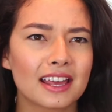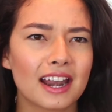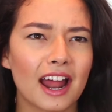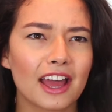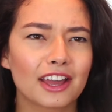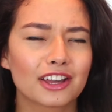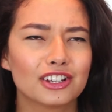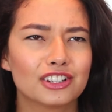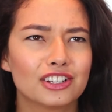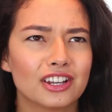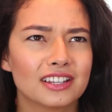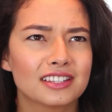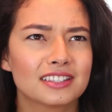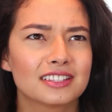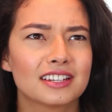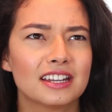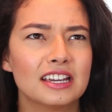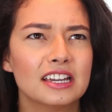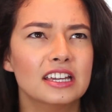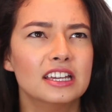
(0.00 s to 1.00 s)
that I could
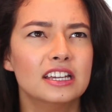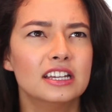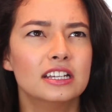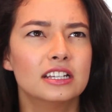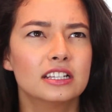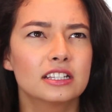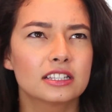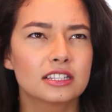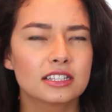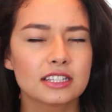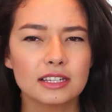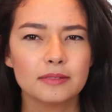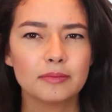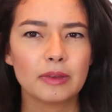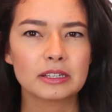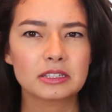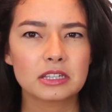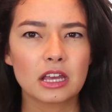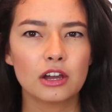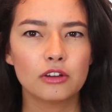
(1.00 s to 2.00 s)
just see
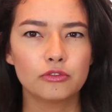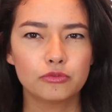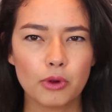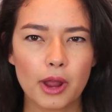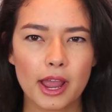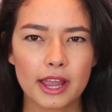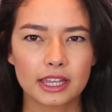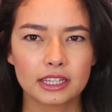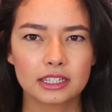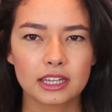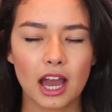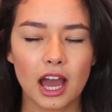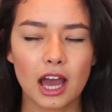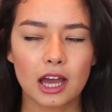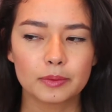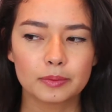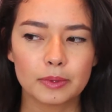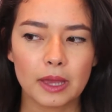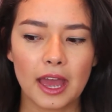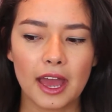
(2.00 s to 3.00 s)
myself waking
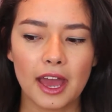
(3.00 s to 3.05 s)
up